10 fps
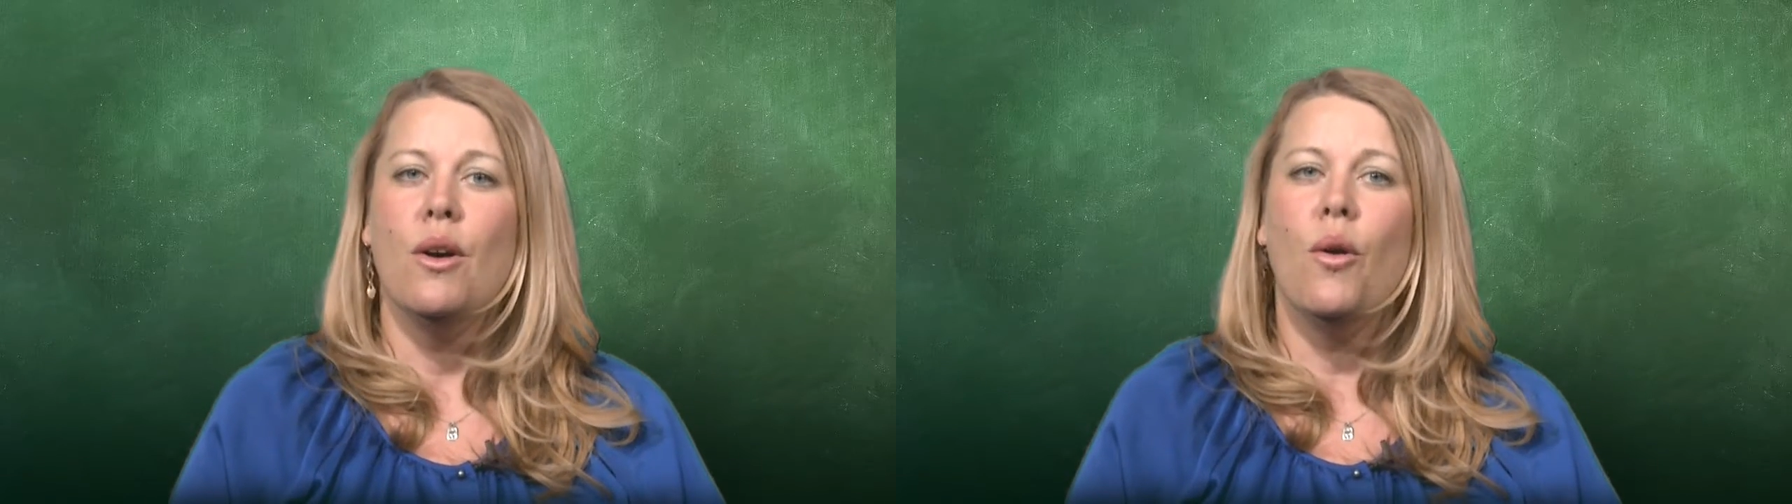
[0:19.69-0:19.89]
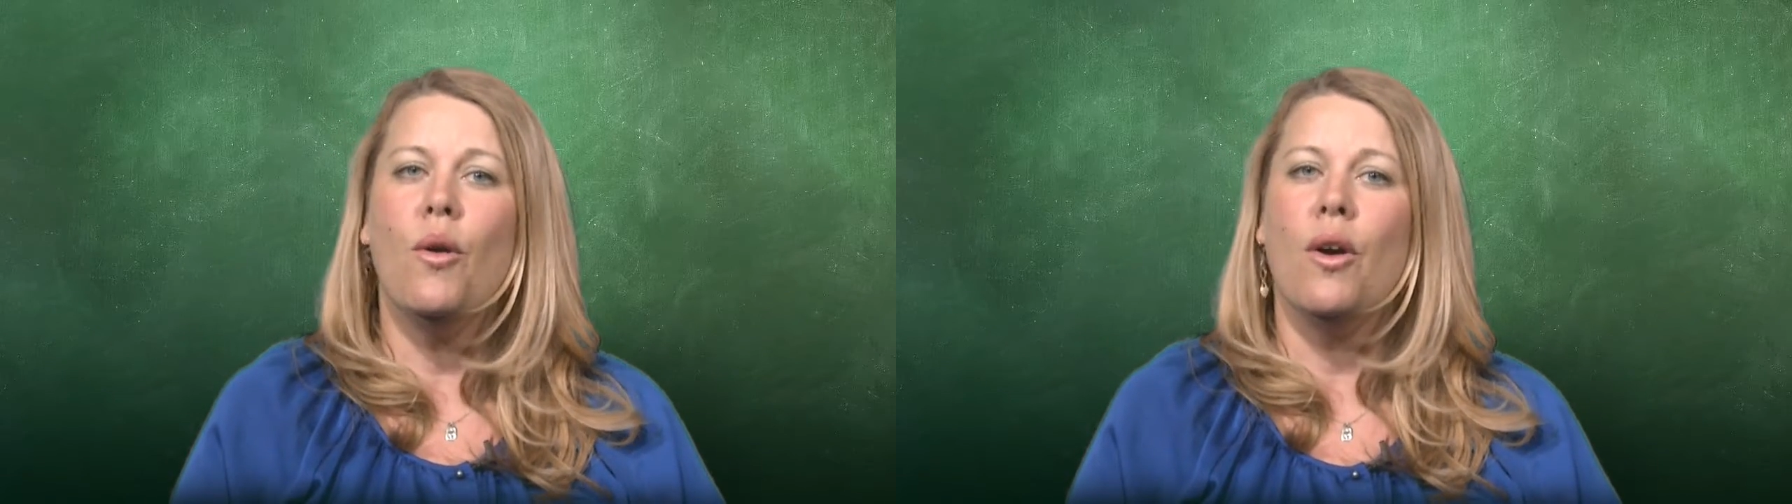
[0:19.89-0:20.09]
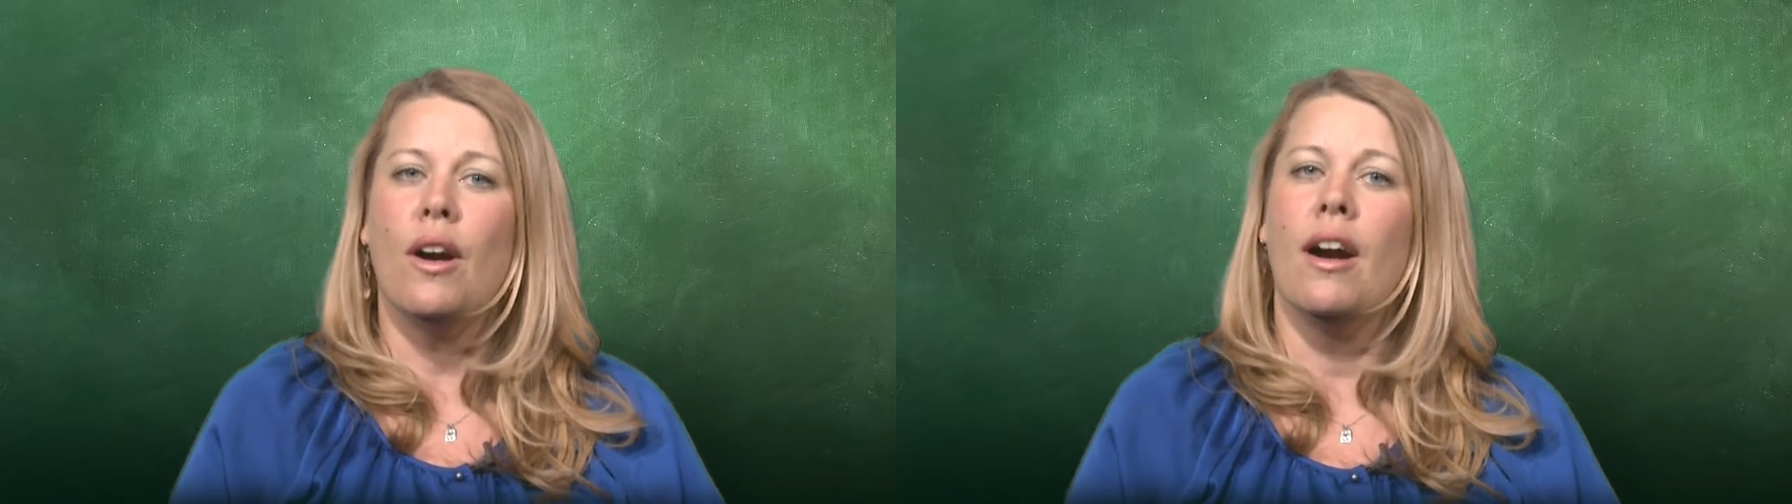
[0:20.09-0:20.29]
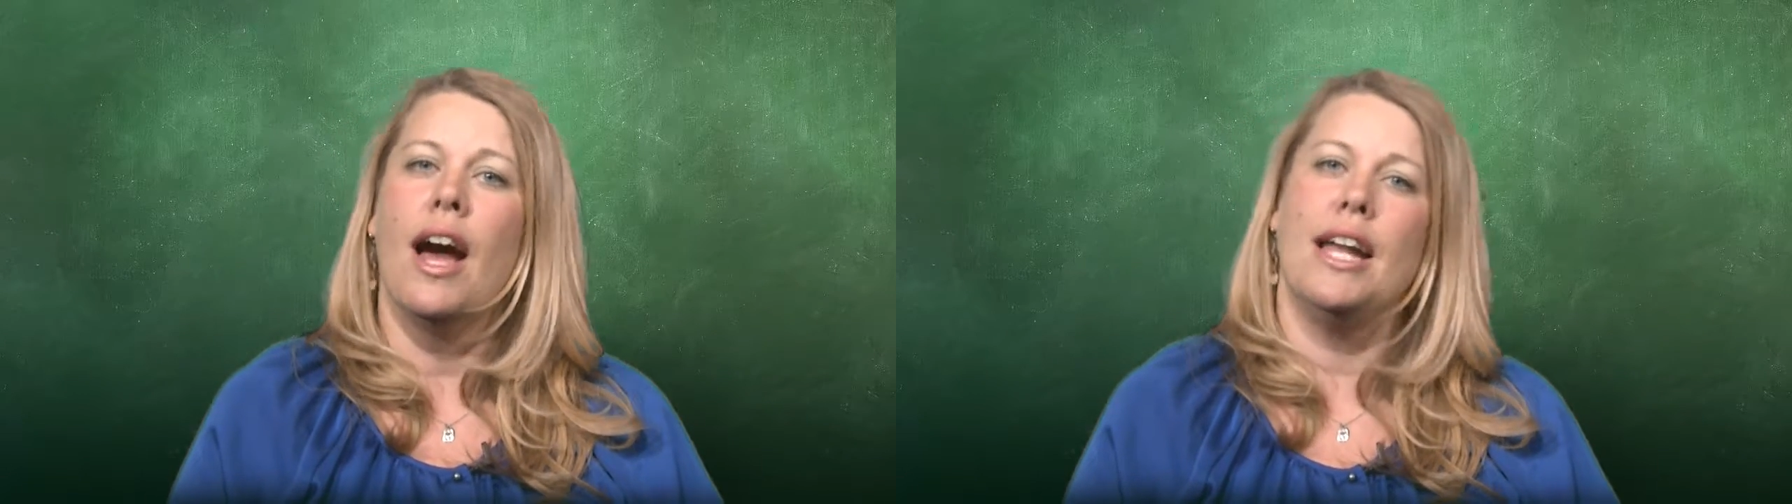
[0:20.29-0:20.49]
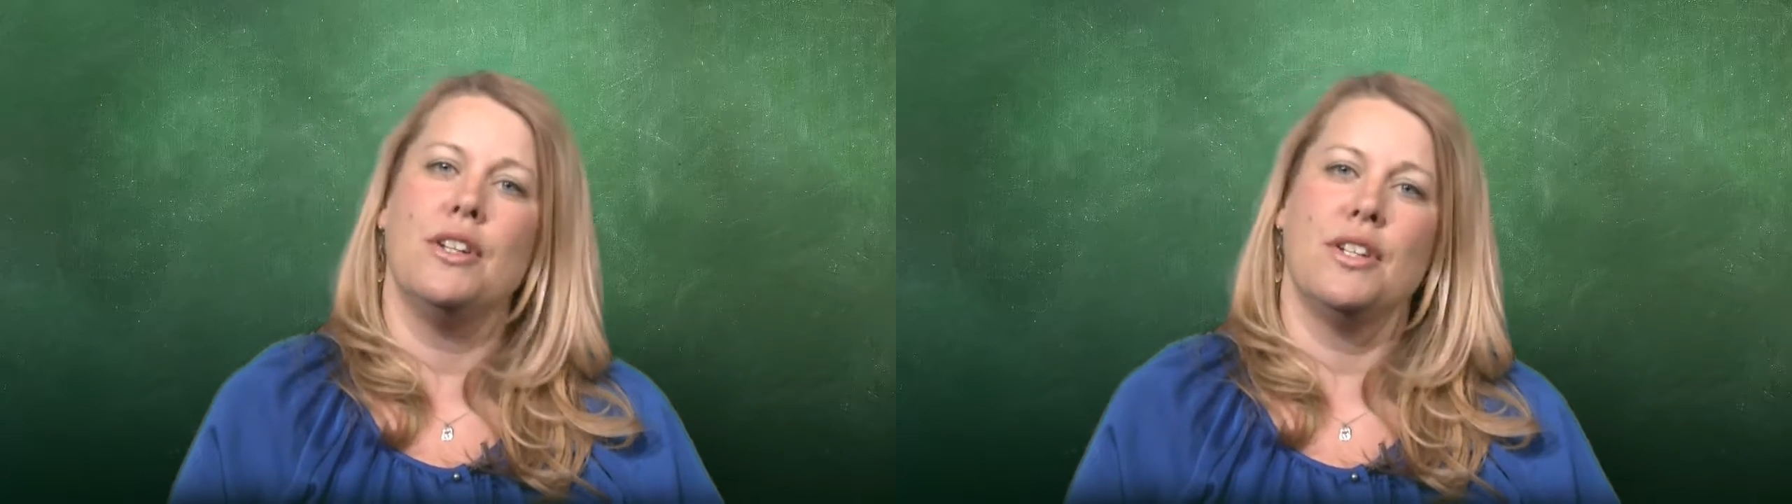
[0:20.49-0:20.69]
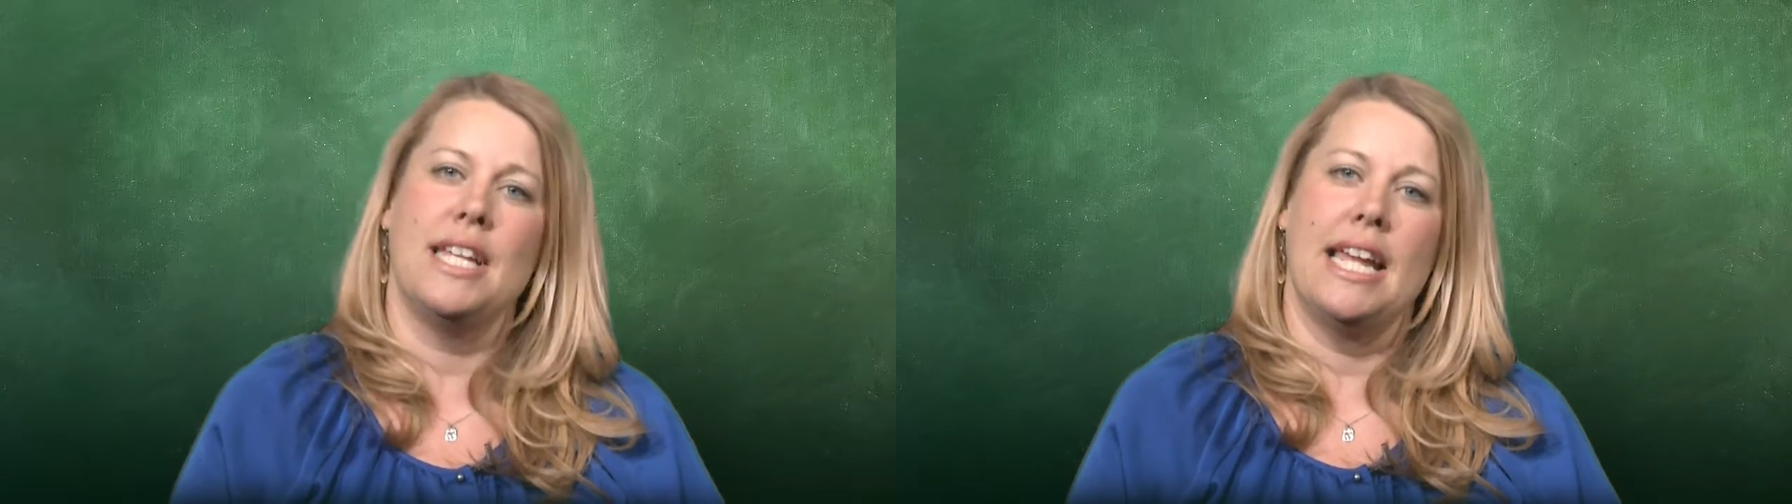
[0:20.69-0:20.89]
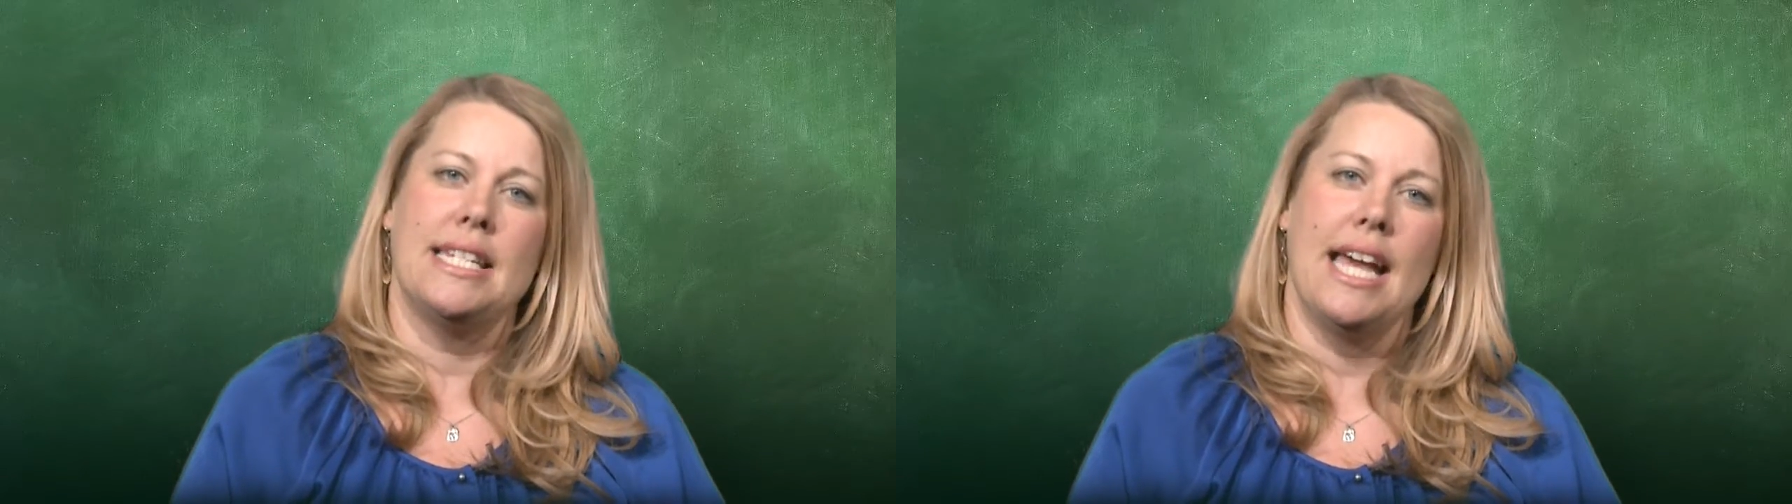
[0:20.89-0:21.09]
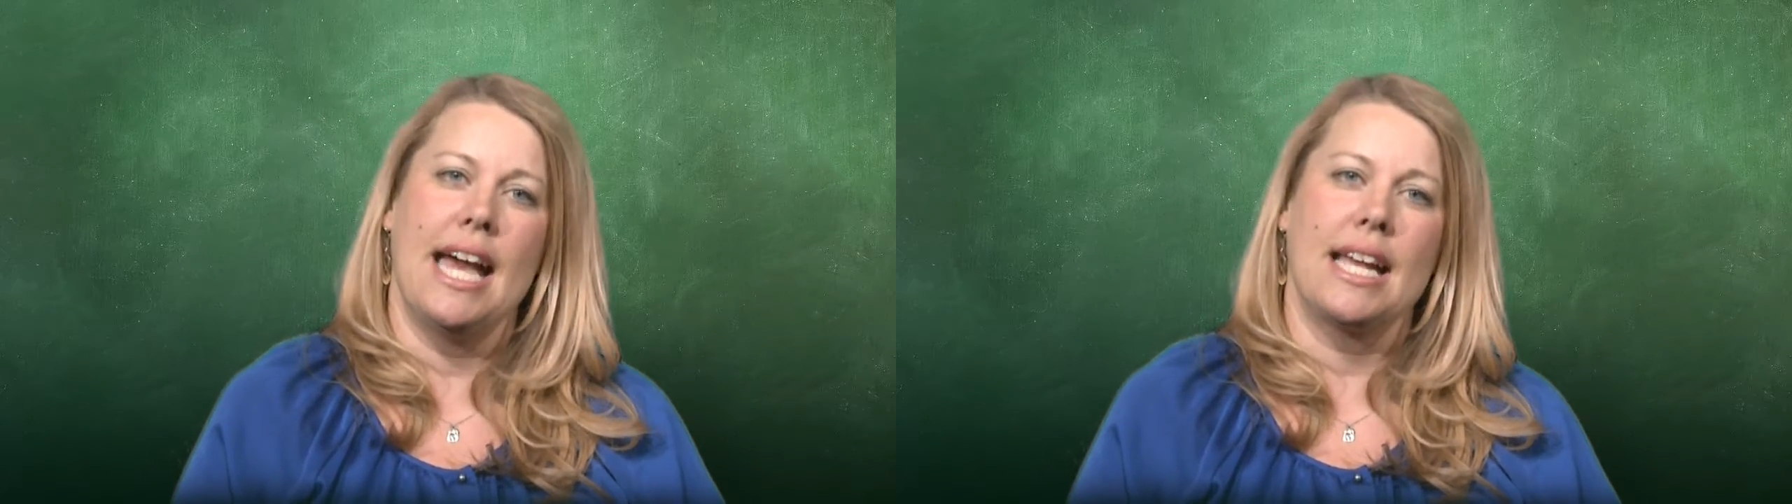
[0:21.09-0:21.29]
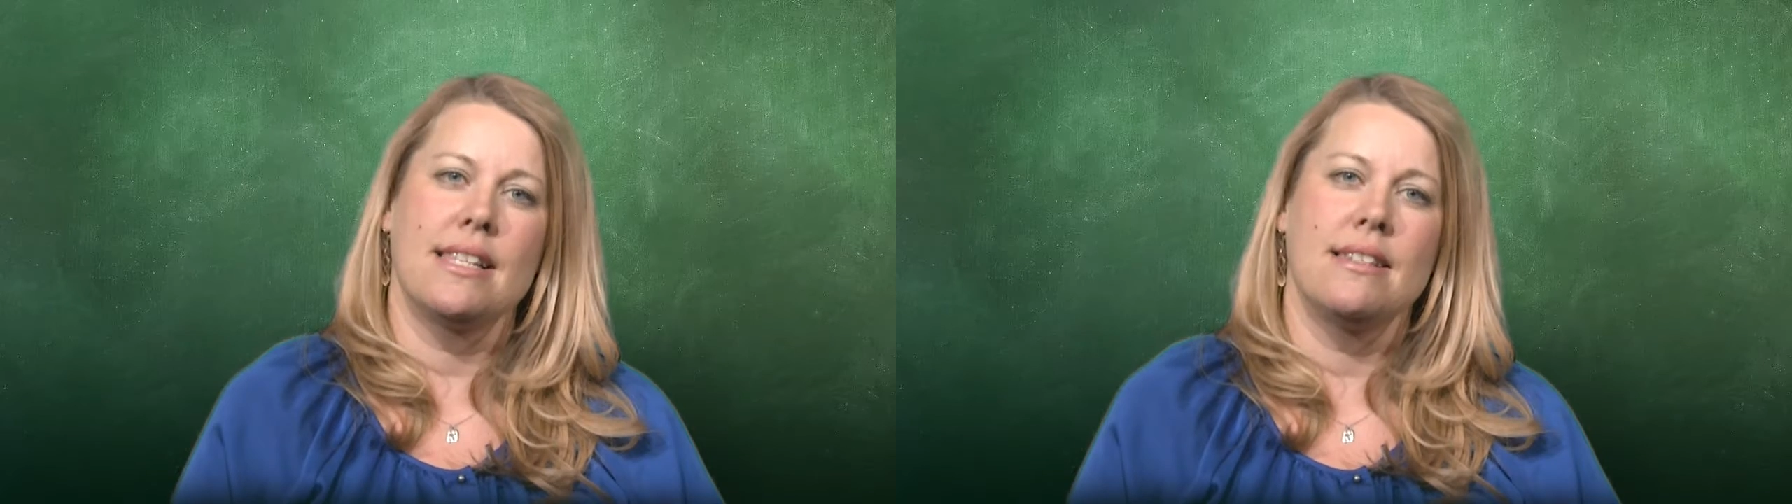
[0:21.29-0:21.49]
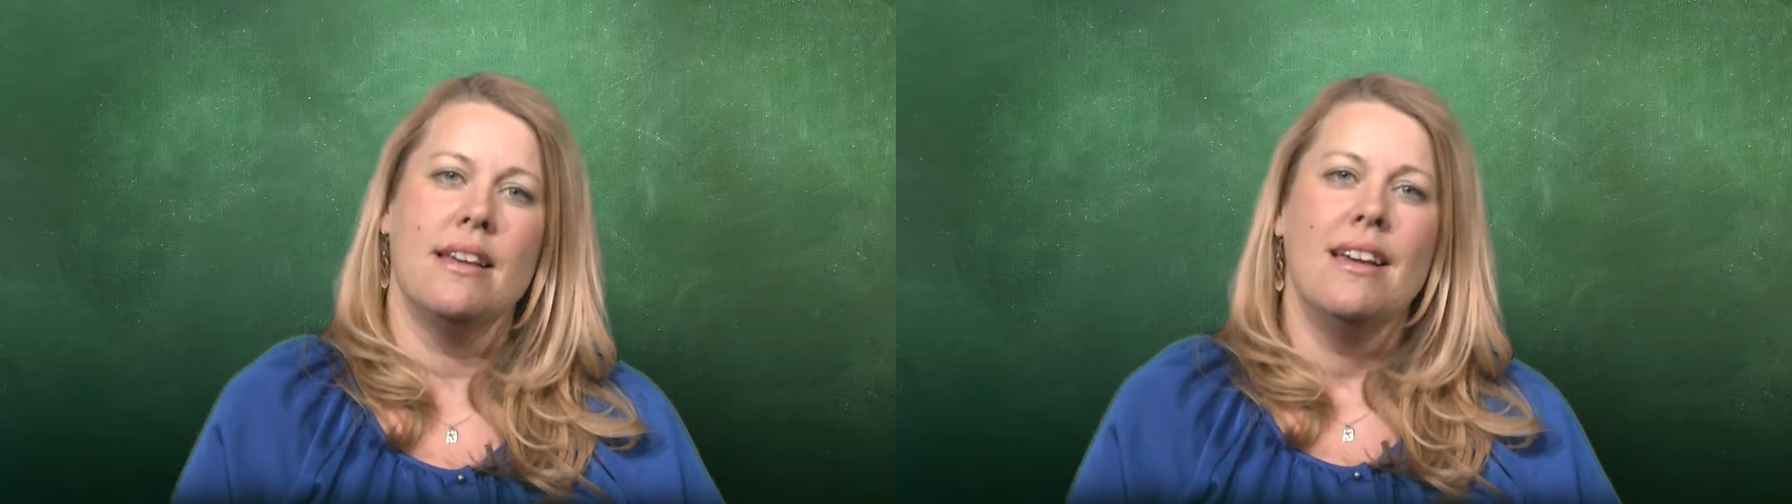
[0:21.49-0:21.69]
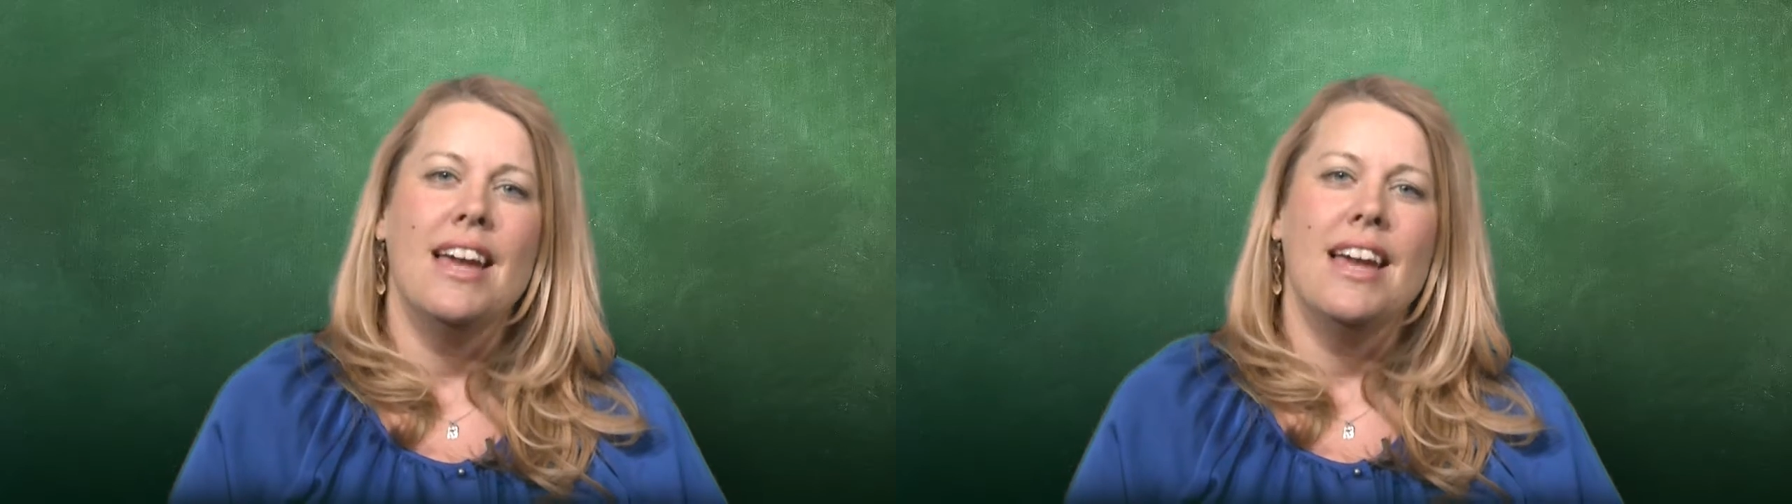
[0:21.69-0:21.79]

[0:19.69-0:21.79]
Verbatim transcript: or understand text.